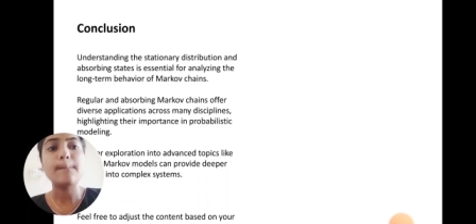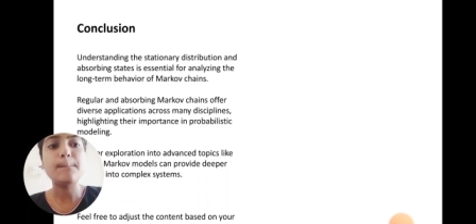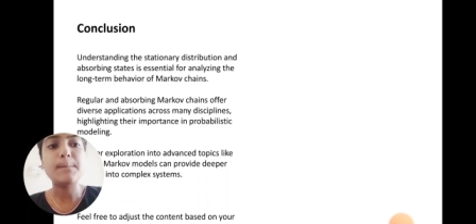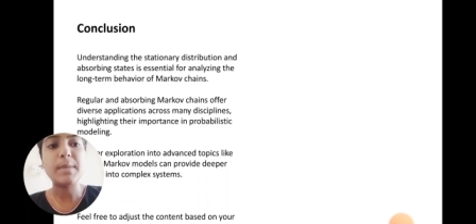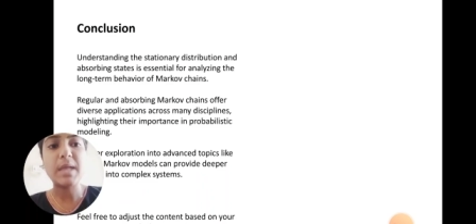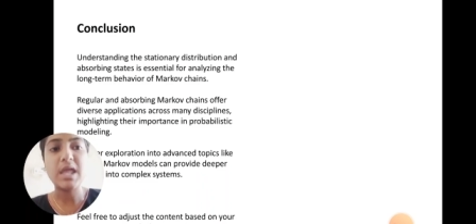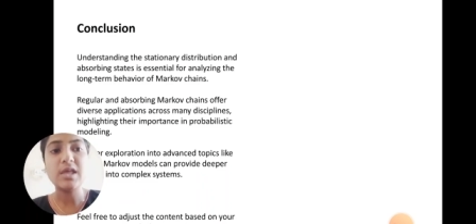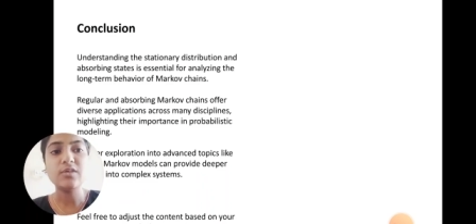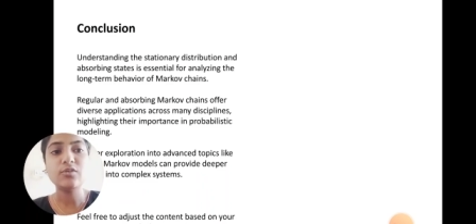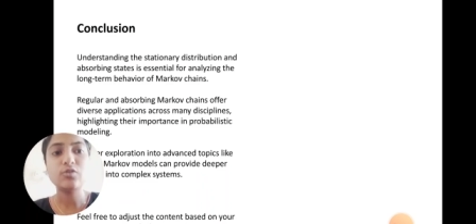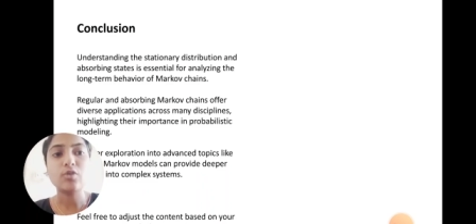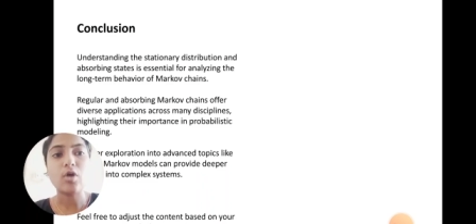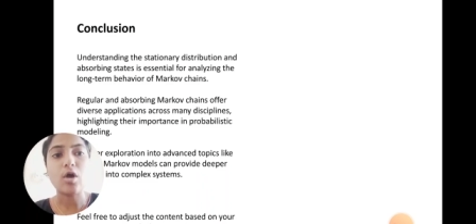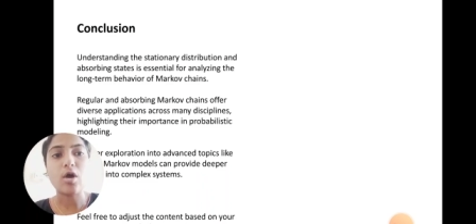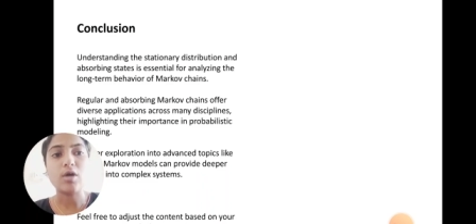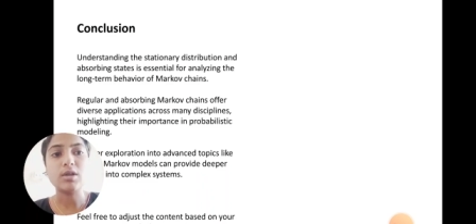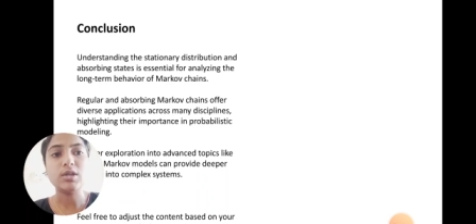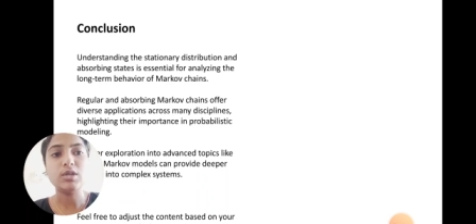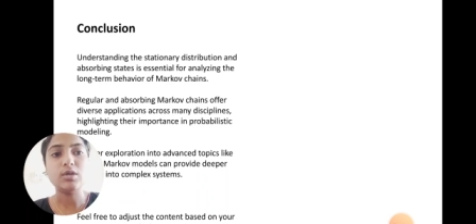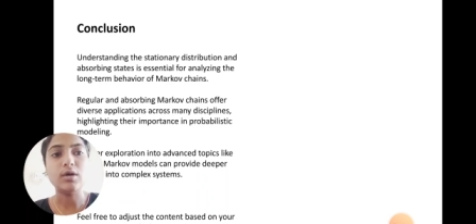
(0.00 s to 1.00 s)
based
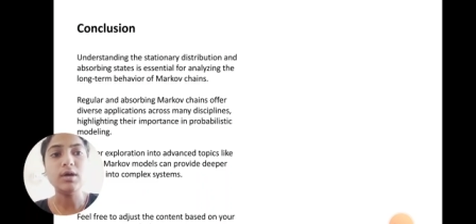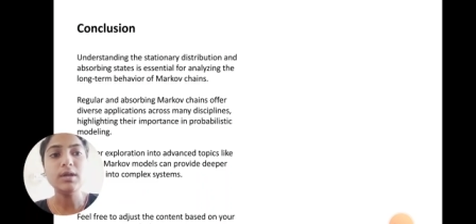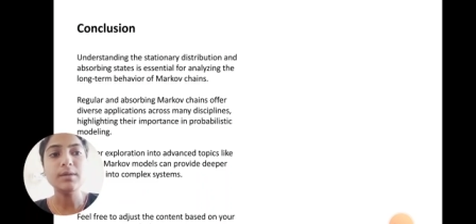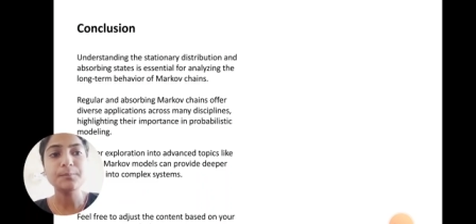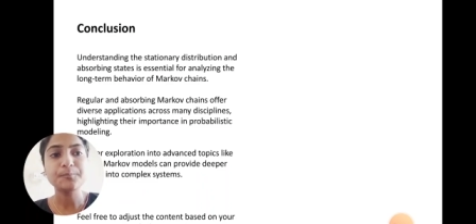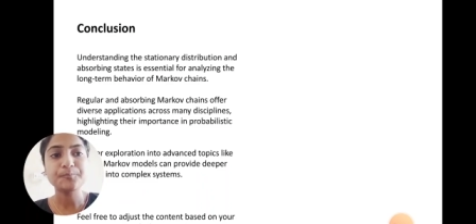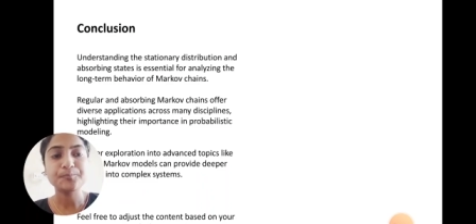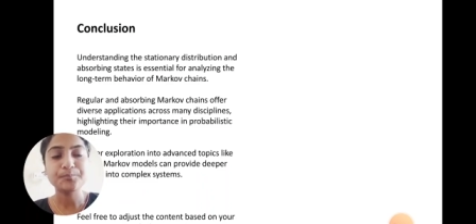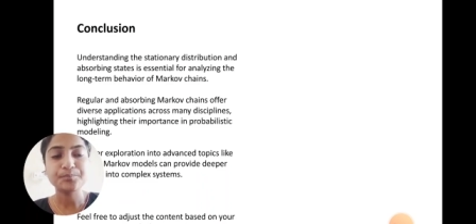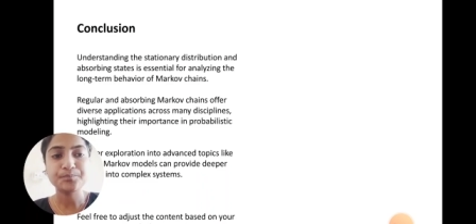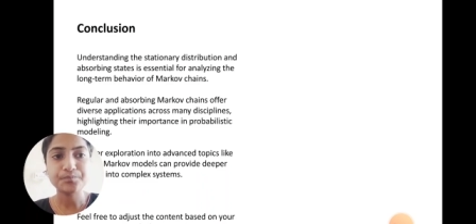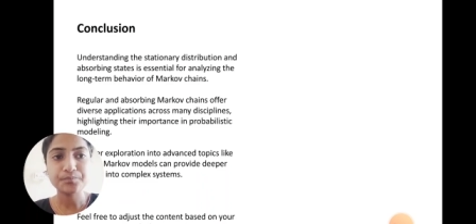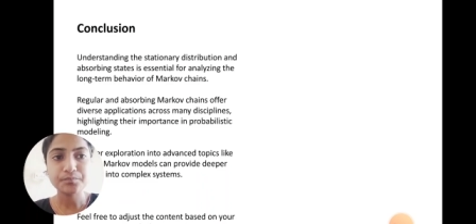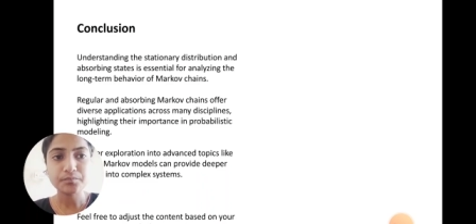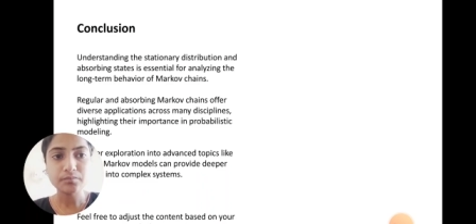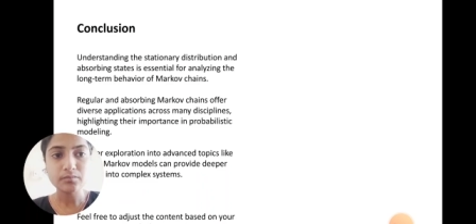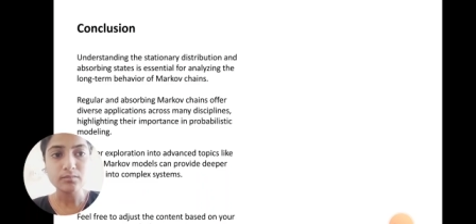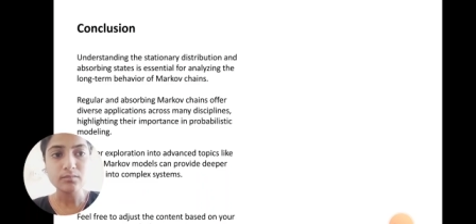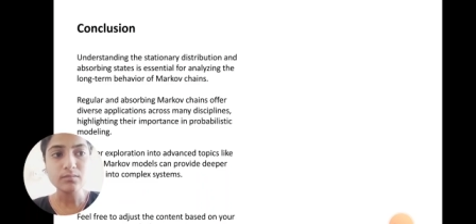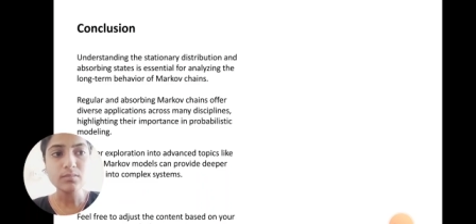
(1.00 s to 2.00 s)
on your
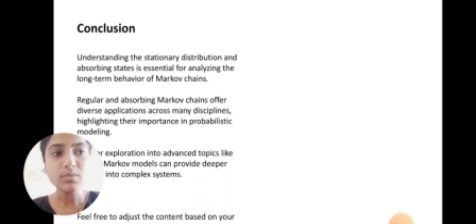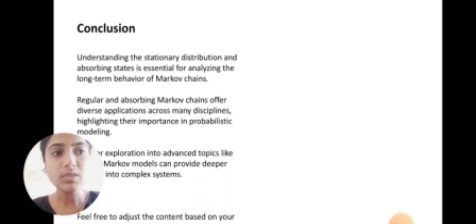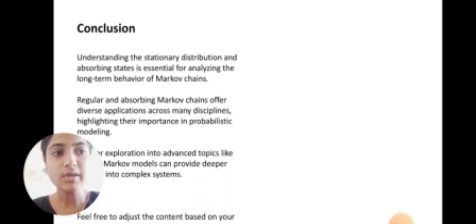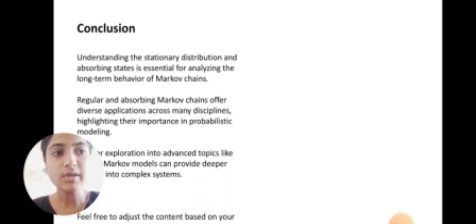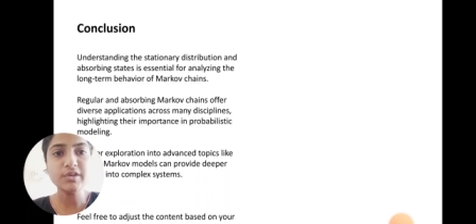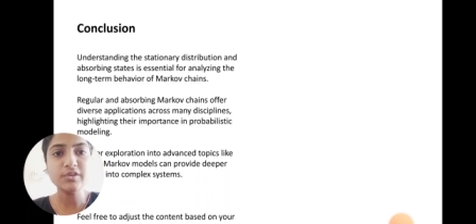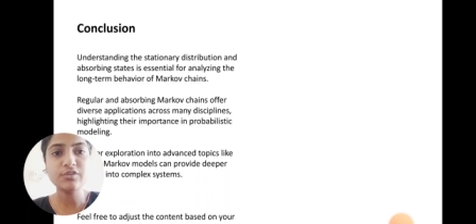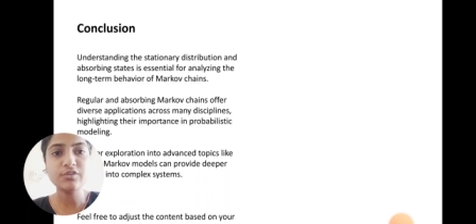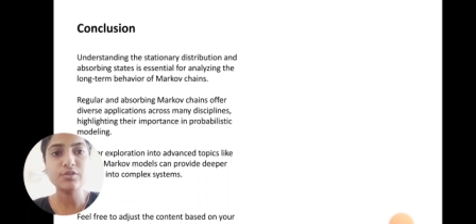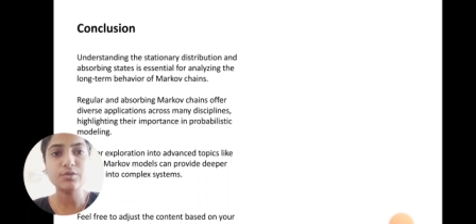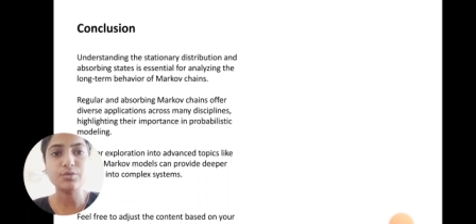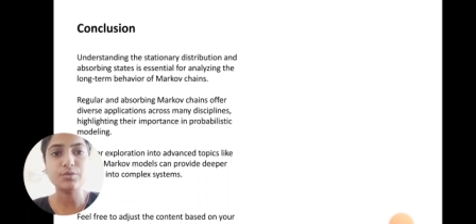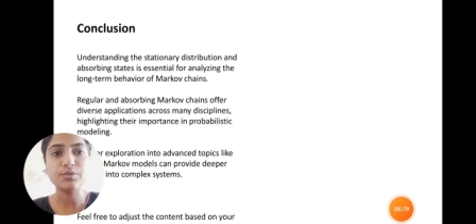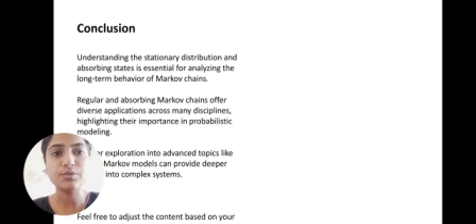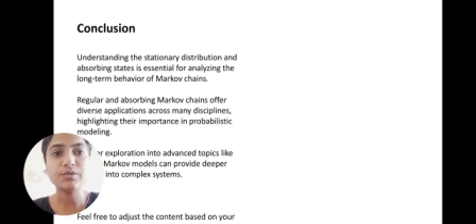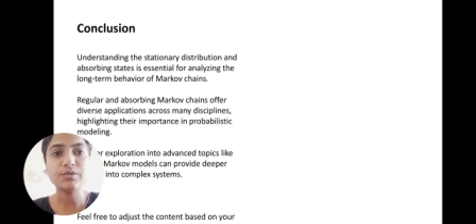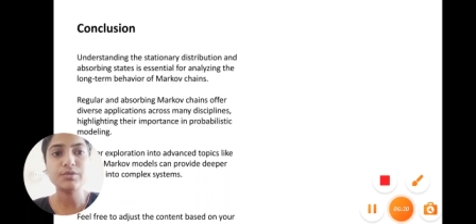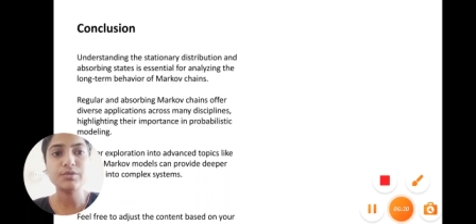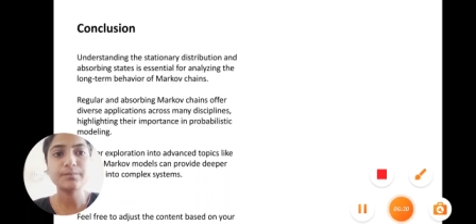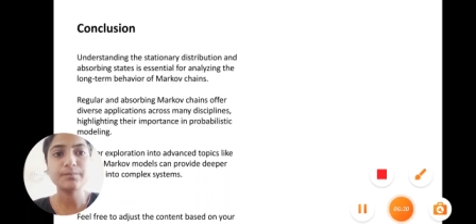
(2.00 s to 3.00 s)

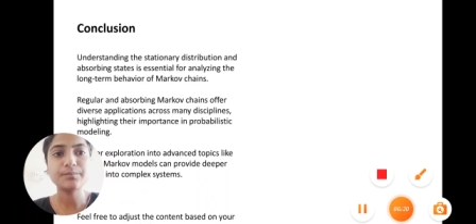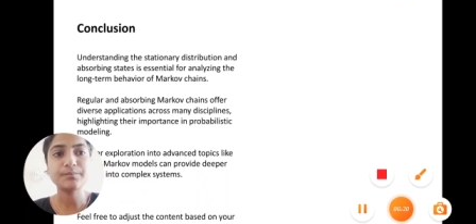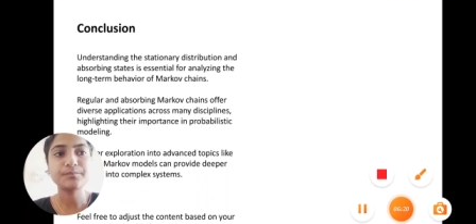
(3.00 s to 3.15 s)
issues.